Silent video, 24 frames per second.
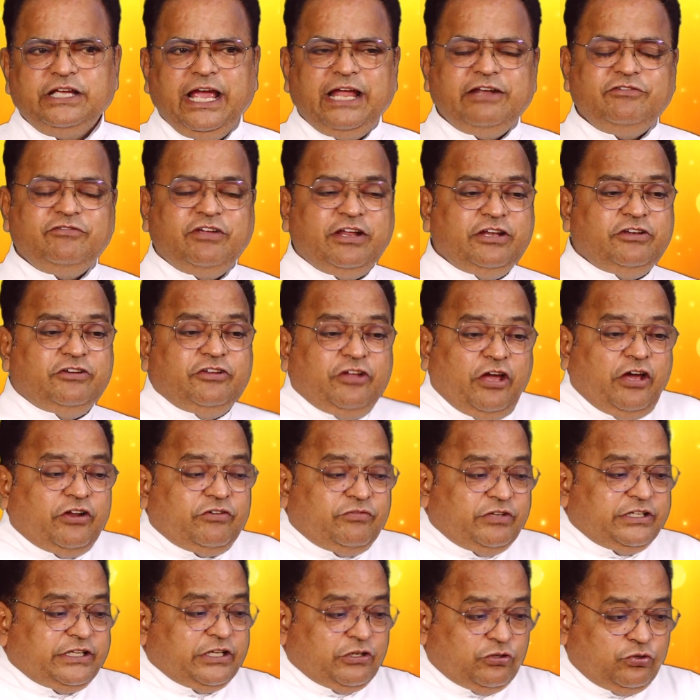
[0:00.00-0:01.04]
And when you are
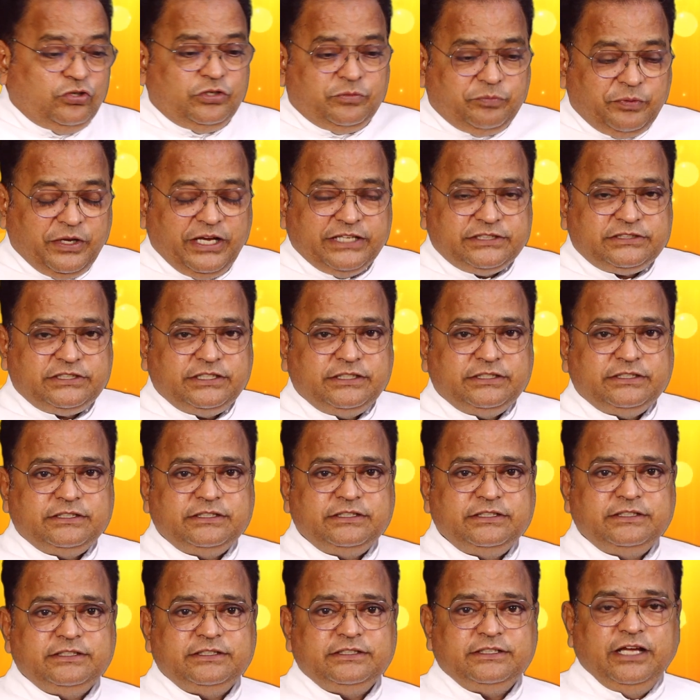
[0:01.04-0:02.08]
with a good person,
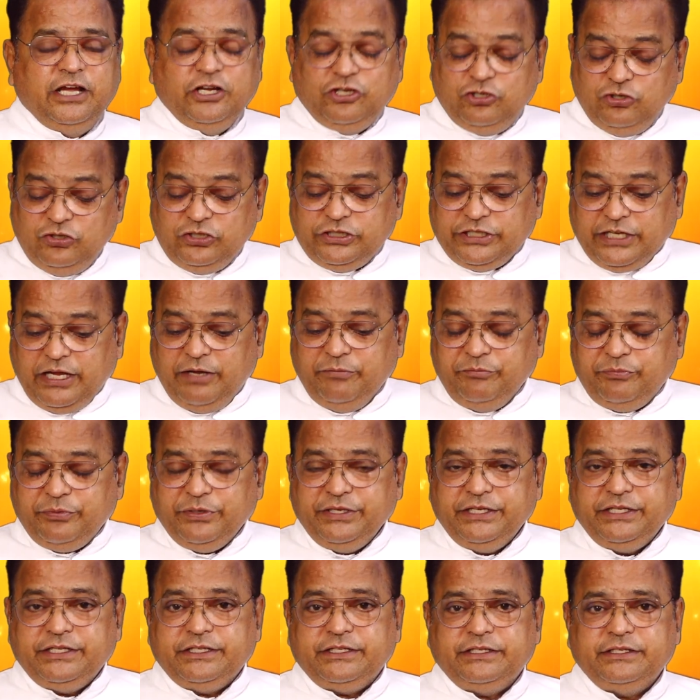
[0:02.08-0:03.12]
a good
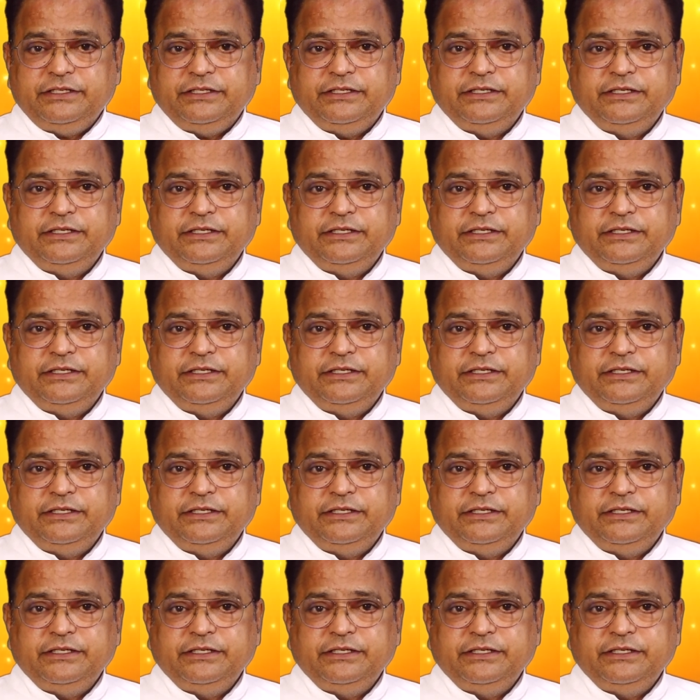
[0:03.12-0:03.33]
company,